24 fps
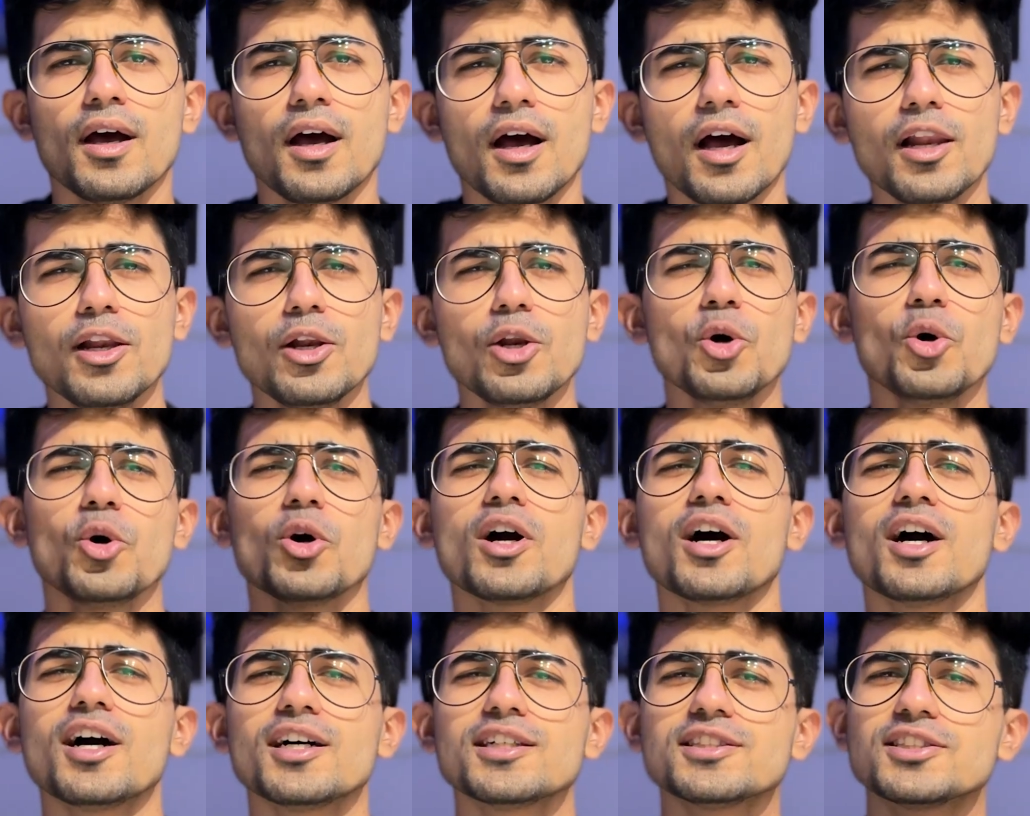Hello
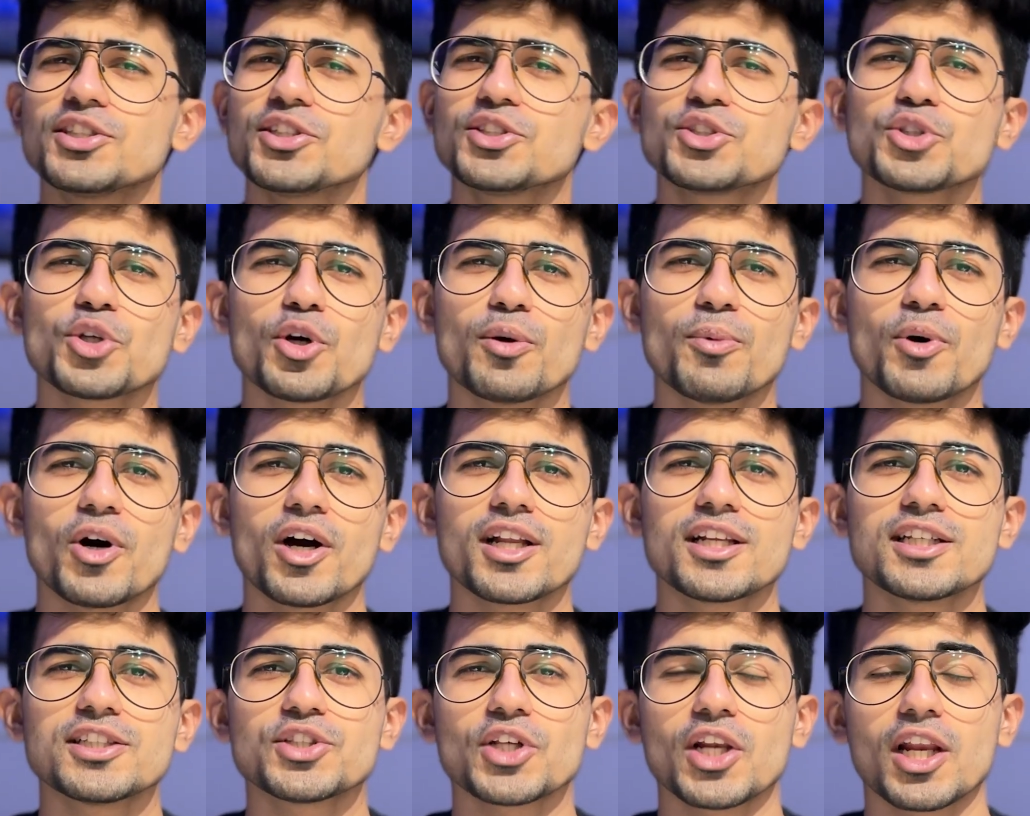guys, this is your boy
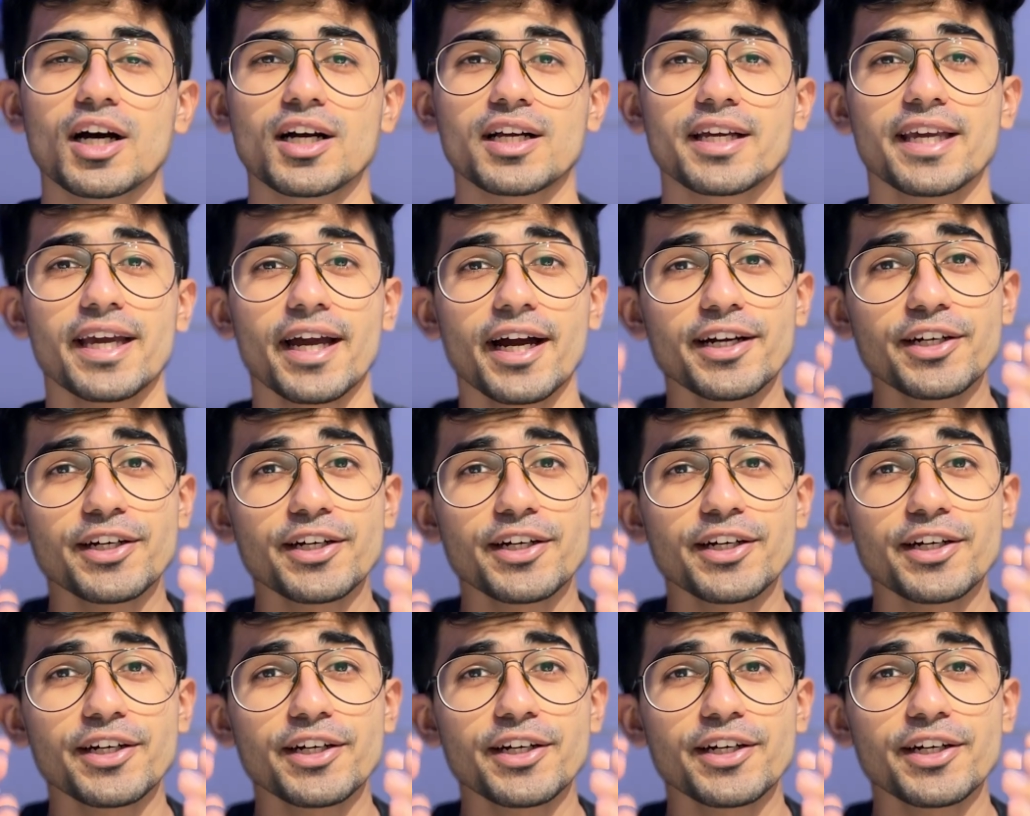Solanki,